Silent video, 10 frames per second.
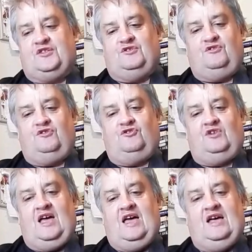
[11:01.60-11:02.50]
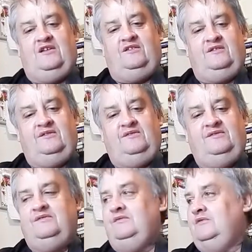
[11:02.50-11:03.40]
other
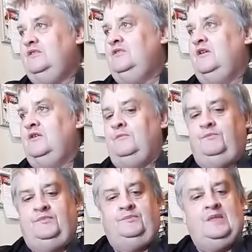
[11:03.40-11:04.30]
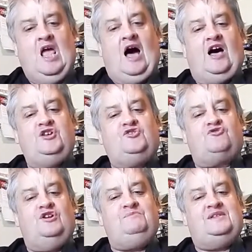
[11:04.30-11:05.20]
around. Ice
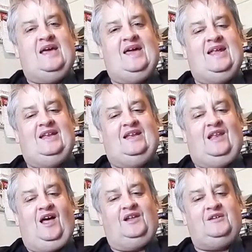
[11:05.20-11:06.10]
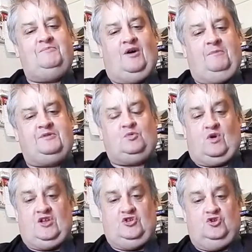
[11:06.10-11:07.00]
creams and lollipops
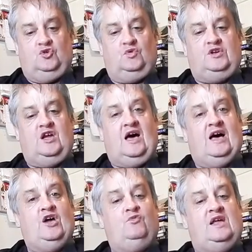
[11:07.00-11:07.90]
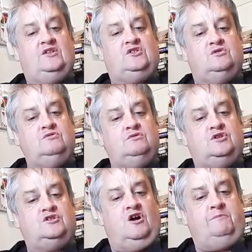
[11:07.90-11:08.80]
when you and I went to
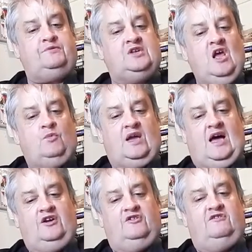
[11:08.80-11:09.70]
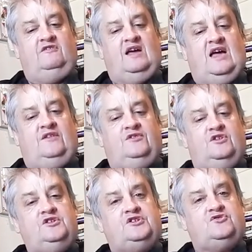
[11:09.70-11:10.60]
the shops. We hung
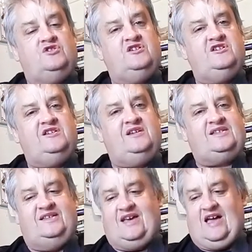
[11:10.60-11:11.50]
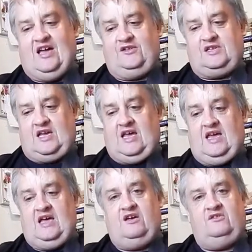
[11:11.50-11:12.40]
around the street in our
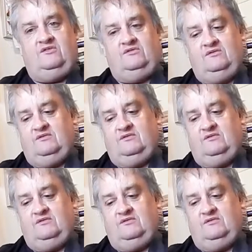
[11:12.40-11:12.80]
town.